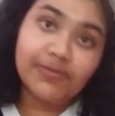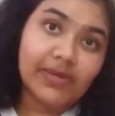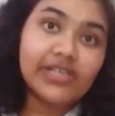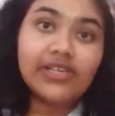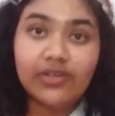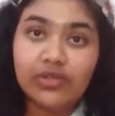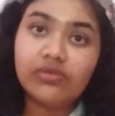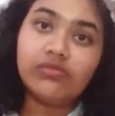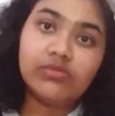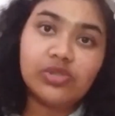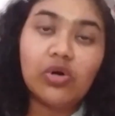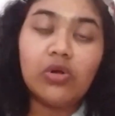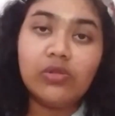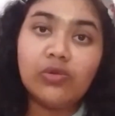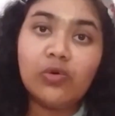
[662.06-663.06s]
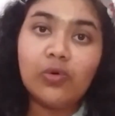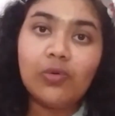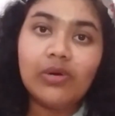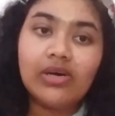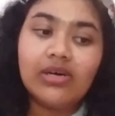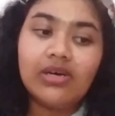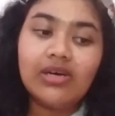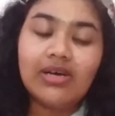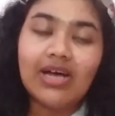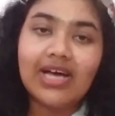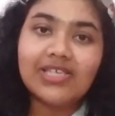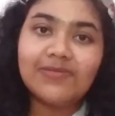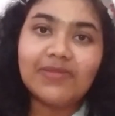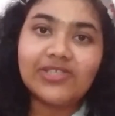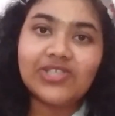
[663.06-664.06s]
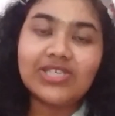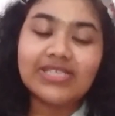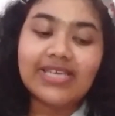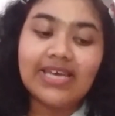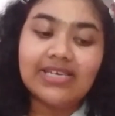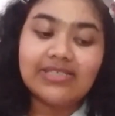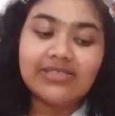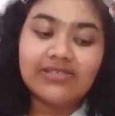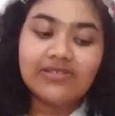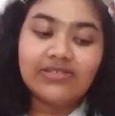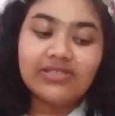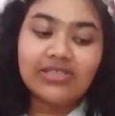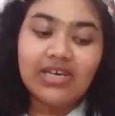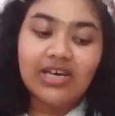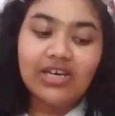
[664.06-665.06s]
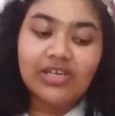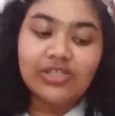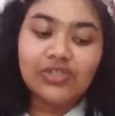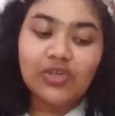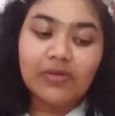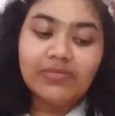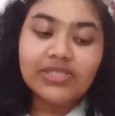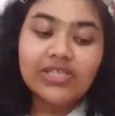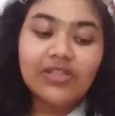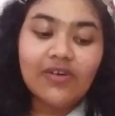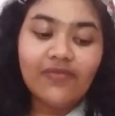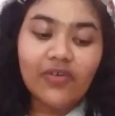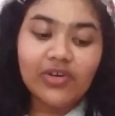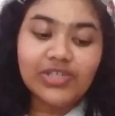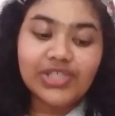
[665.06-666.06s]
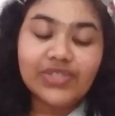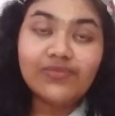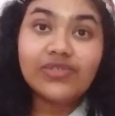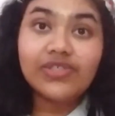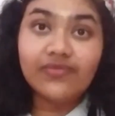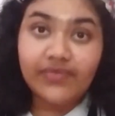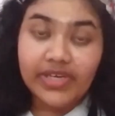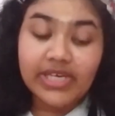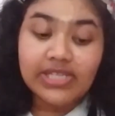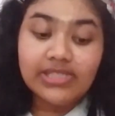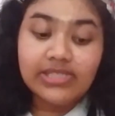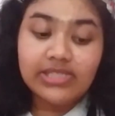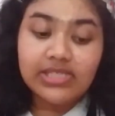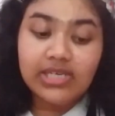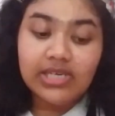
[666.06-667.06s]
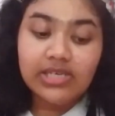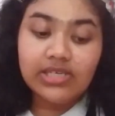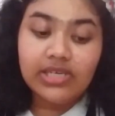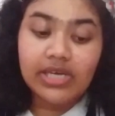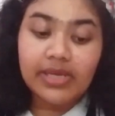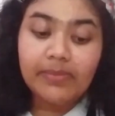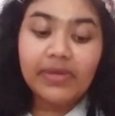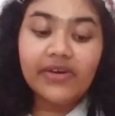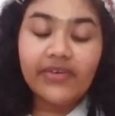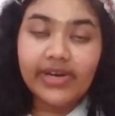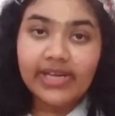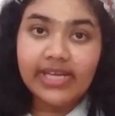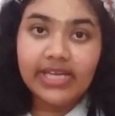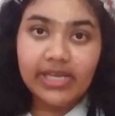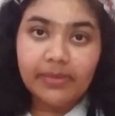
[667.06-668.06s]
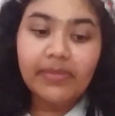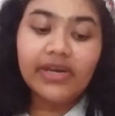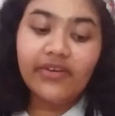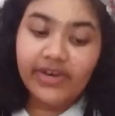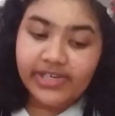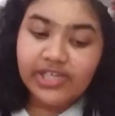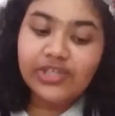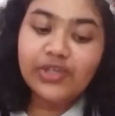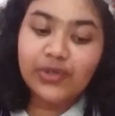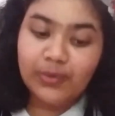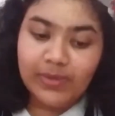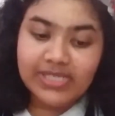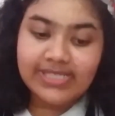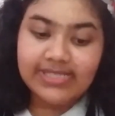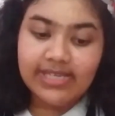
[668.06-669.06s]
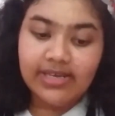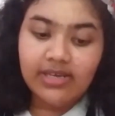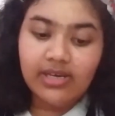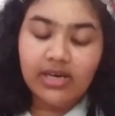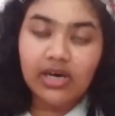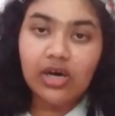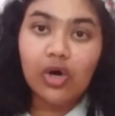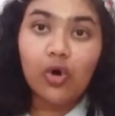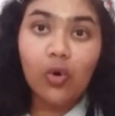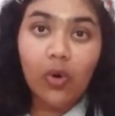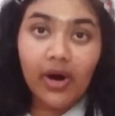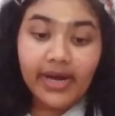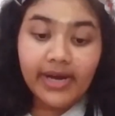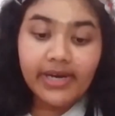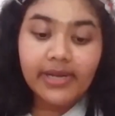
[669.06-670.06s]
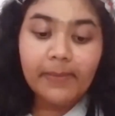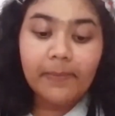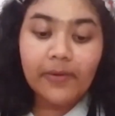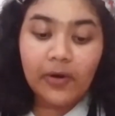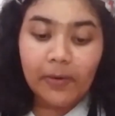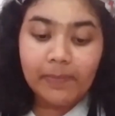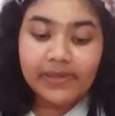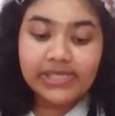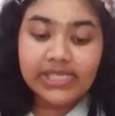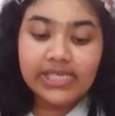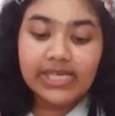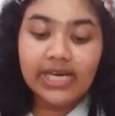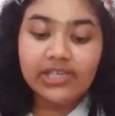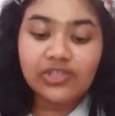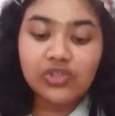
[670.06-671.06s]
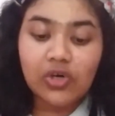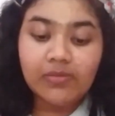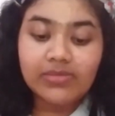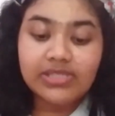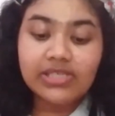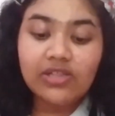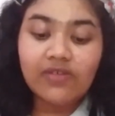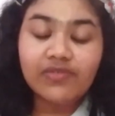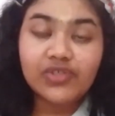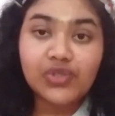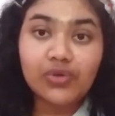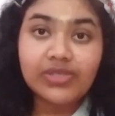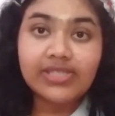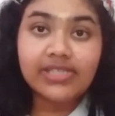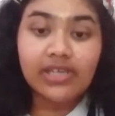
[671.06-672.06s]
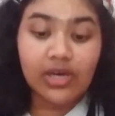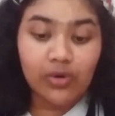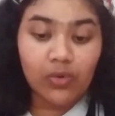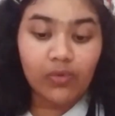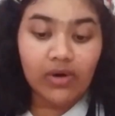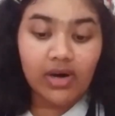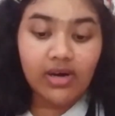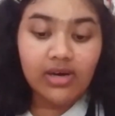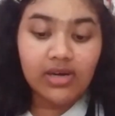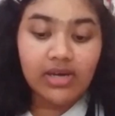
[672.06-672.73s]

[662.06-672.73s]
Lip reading: better you all know as much as cases. Domicile of origin was Wales. He immigrated to USA, acquired a property and domicile of choice in Iowa.